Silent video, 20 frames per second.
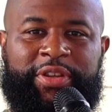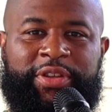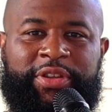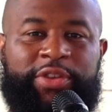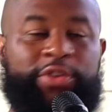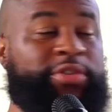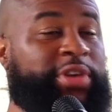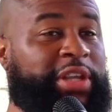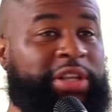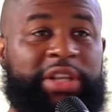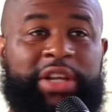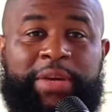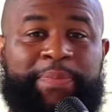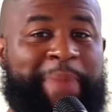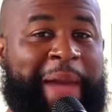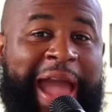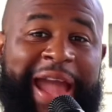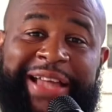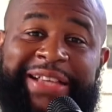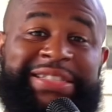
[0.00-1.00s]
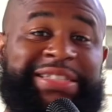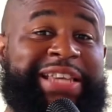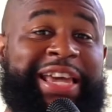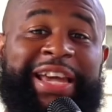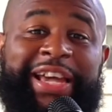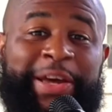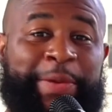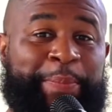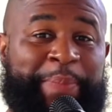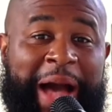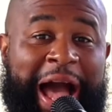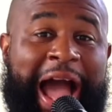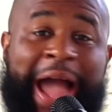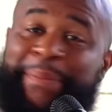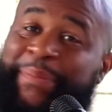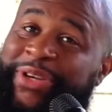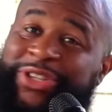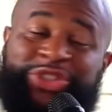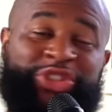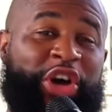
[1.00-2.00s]
You can look back and say goodbye,
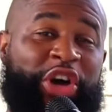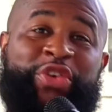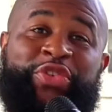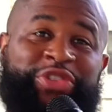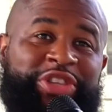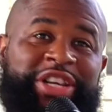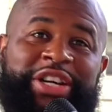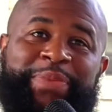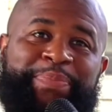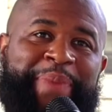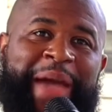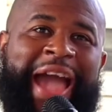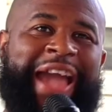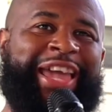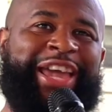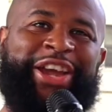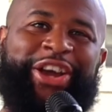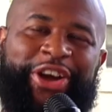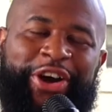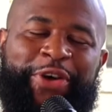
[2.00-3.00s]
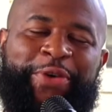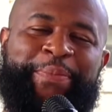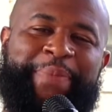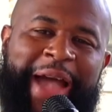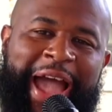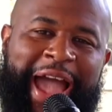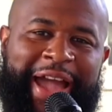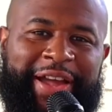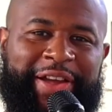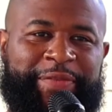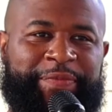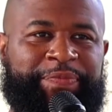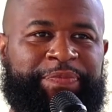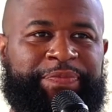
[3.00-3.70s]
but don't look back and go back.